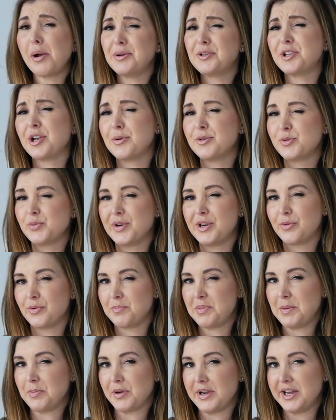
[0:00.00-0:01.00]
always thought it was weird when
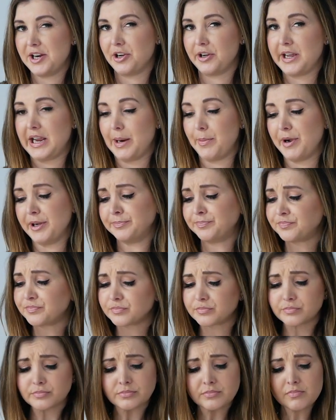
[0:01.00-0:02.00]
people ate on camera,
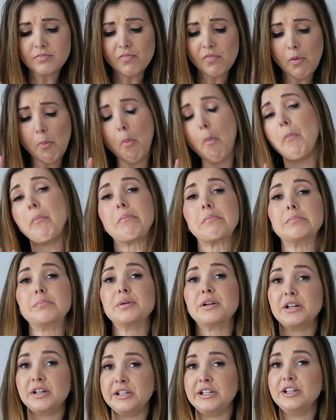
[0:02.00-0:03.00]

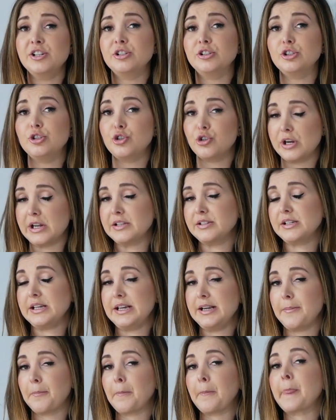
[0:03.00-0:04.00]
but I need to
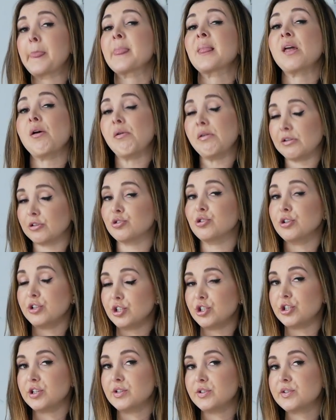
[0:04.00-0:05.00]
translate how
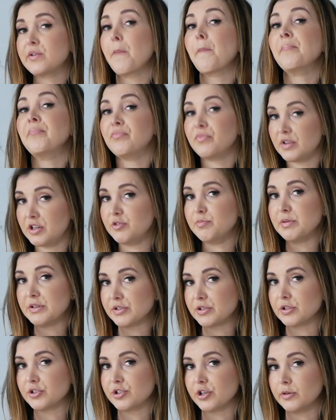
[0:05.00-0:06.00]
delicious these
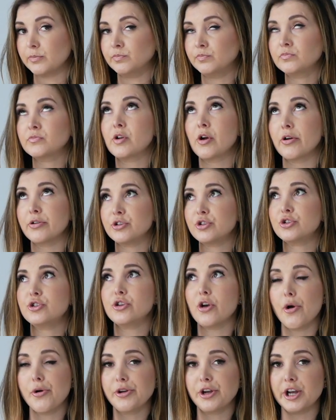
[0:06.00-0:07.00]
biscuits are. They're
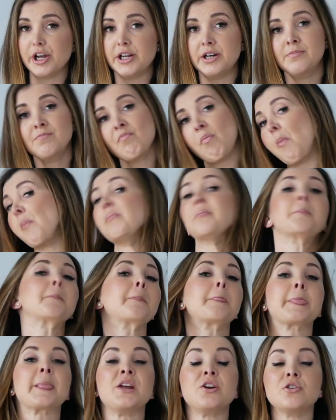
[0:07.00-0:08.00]
so good.
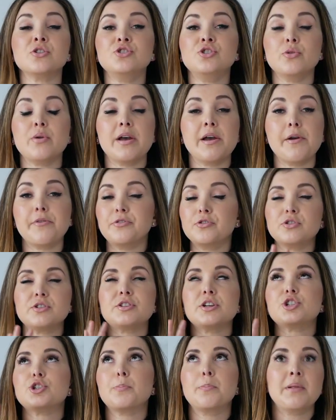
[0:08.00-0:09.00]
You can do, they're just
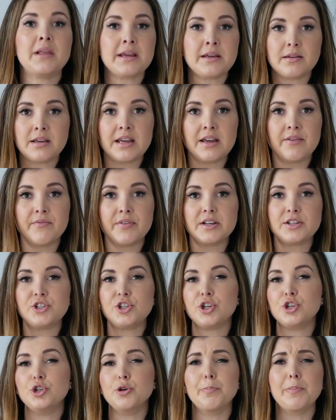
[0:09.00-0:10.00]
such a blank canvas.
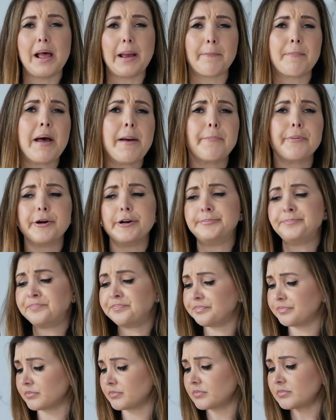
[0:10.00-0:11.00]
You can do black pepper,